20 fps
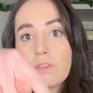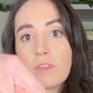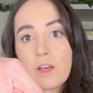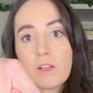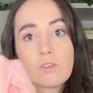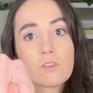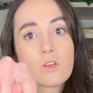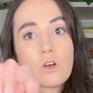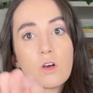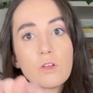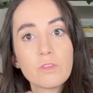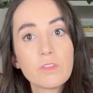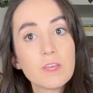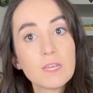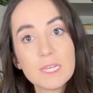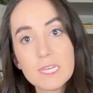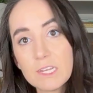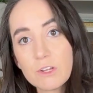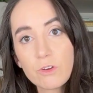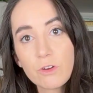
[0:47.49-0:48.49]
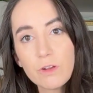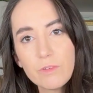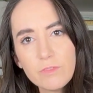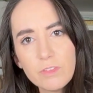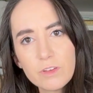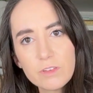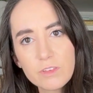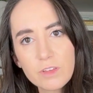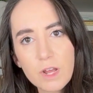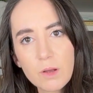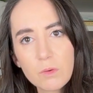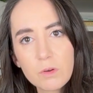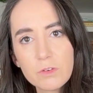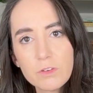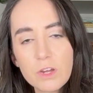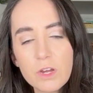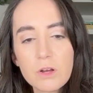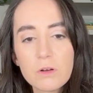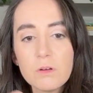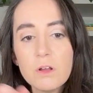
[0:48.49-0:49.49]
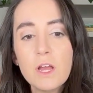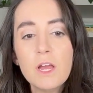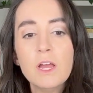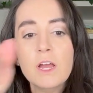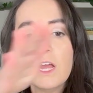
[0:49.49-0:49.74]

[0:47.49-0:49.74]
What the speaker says: that's called the ear of the sourdough.